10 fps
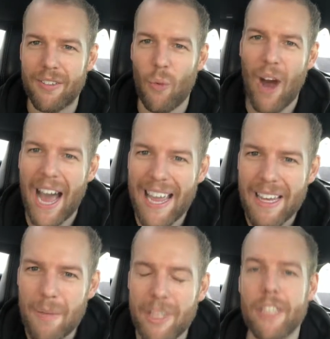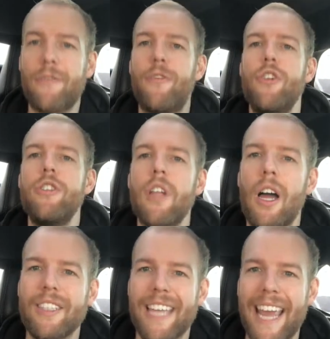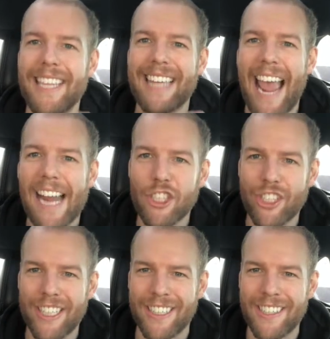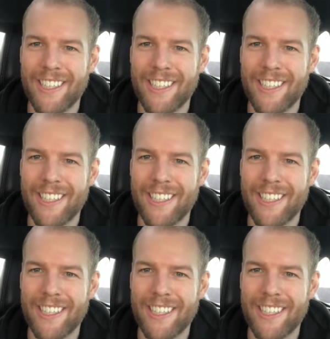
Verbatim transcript: Why? Because food log takes action.